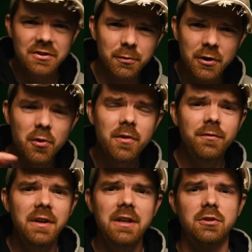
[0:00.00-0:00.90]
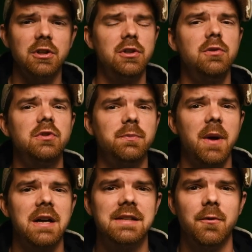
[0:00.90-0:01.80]
to record video to two
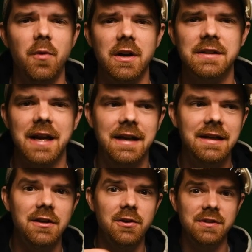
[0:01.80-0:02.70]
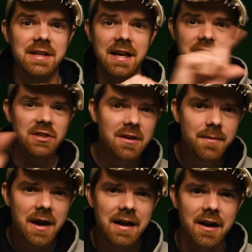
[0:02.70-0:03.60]
spots at once, I need to use the
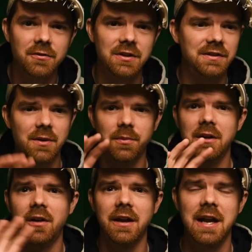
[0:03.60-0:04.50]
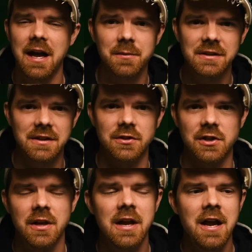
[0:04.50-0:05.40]
HDMI out to something like an Atomos
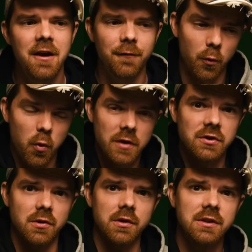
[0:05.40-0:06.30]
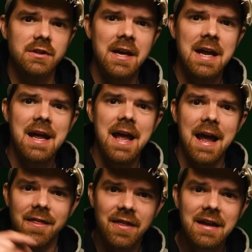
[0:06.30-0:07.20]
Ninja for one source,
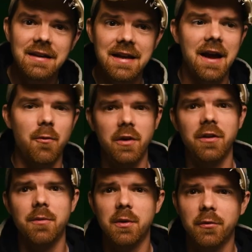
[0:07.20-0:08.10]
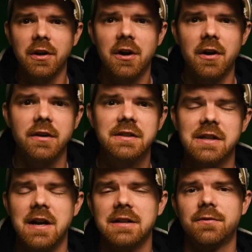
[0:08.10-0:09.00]
and then, yeah, one of the memory card
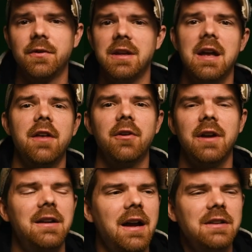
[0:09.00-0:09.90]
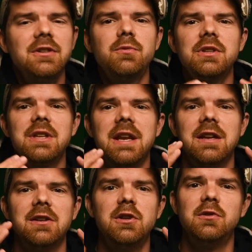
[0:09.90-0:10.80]
slots for the other. And I, I just wish that I
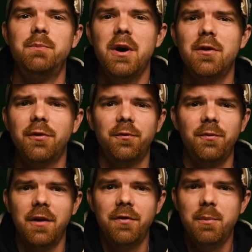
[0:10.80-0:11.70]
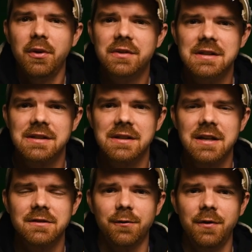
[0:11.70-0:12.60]
could use both of the built-in
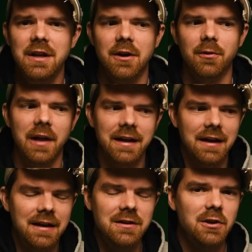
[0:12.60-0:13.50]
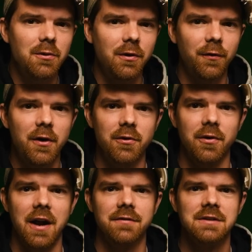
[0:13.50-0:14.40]
slots for video like I can do with
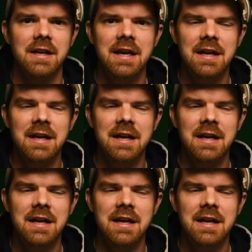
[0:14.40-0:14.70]
photographs.